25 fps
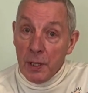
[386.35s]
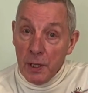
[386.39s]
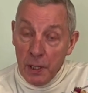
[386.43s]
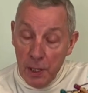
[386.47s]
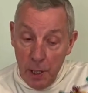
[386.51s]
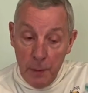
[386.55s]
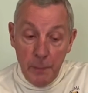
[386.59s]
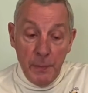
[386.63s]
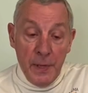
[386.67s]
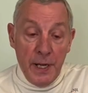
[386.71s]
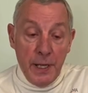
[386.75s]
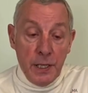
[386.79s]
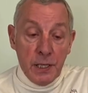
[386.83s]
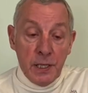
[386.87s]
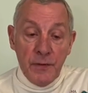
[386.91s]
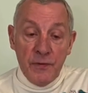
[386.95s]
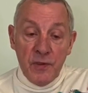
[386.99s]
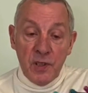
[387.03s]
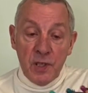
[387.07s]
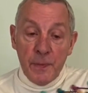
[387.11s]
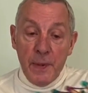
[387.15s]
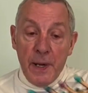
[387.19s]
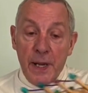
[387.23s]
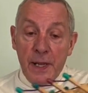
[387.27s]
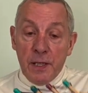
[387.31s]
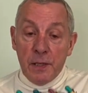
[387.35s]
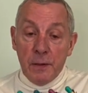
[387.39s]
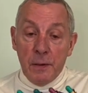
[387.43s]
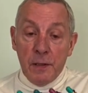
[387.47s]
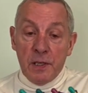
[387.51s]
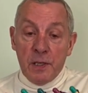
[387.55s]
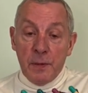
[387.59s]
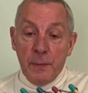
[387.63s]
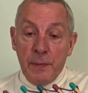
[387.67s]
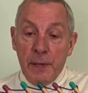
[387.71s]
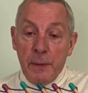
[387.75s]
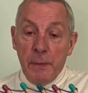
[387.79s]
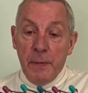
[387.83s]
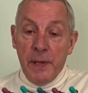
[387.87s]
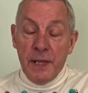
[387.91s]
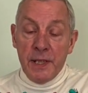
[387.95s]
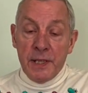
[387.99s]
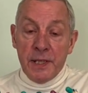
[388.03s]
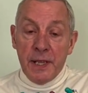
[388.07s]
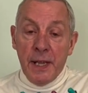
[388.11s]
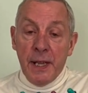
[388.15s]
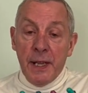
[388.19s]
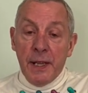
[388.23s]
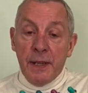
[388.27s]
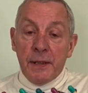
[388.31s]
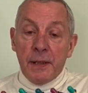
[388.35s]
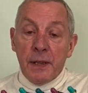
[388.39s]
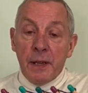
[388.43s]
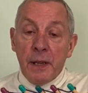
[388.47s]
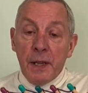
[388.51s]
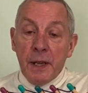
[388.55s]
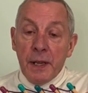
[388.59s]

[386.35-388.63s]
and maintenance of the spine to be maintained.